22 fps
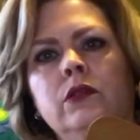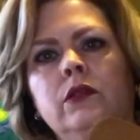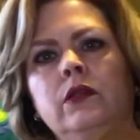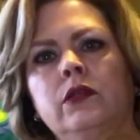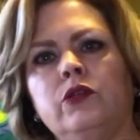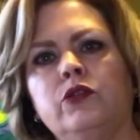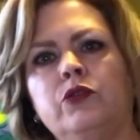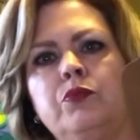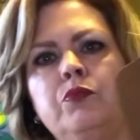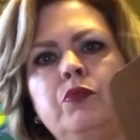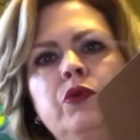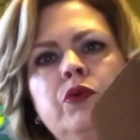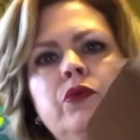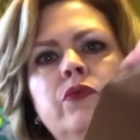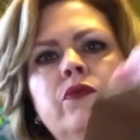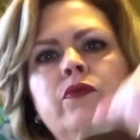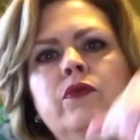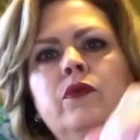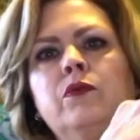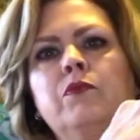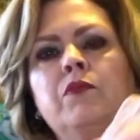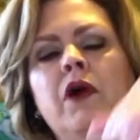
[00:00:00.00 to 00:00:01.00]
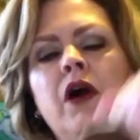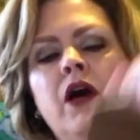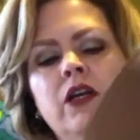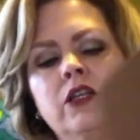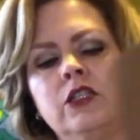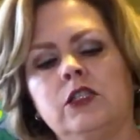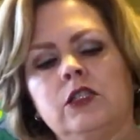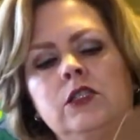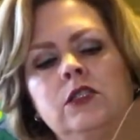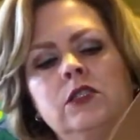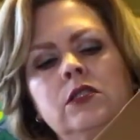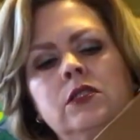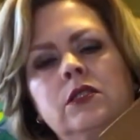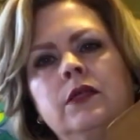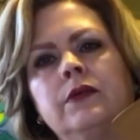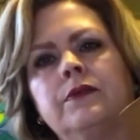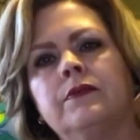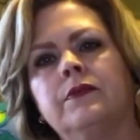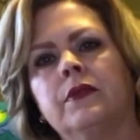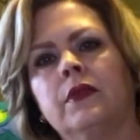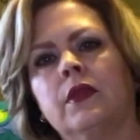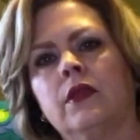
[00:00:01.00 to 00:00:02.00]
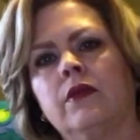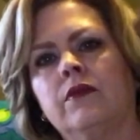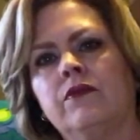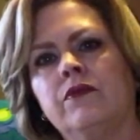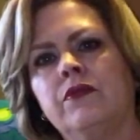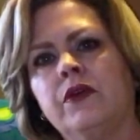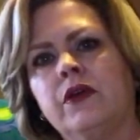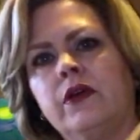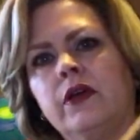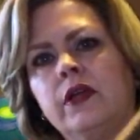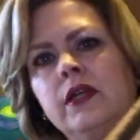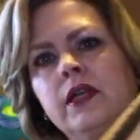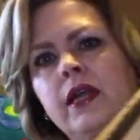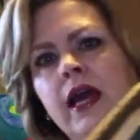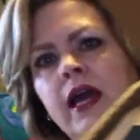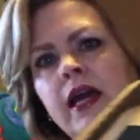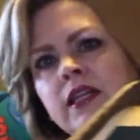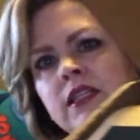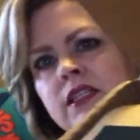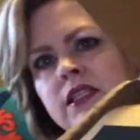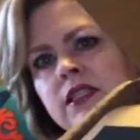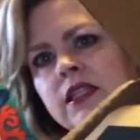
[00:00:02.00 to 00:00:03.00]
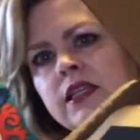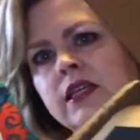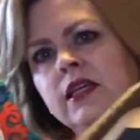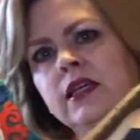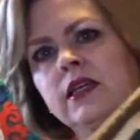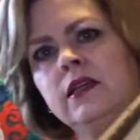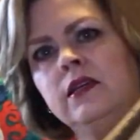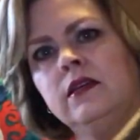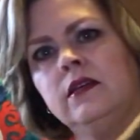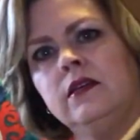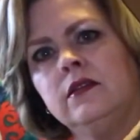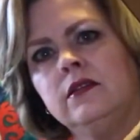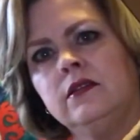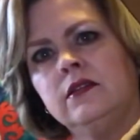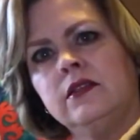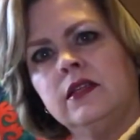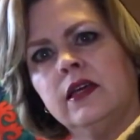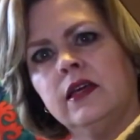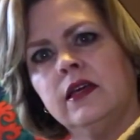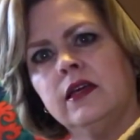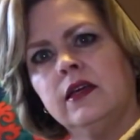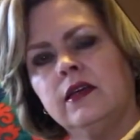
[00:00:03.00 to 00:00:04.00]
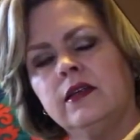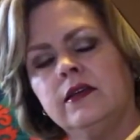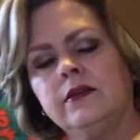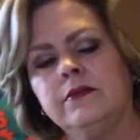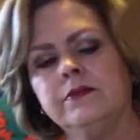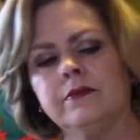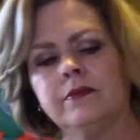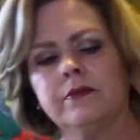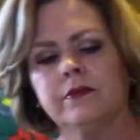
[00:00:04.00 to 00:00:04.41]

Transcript: in these beautiful boxes. Very nicely done.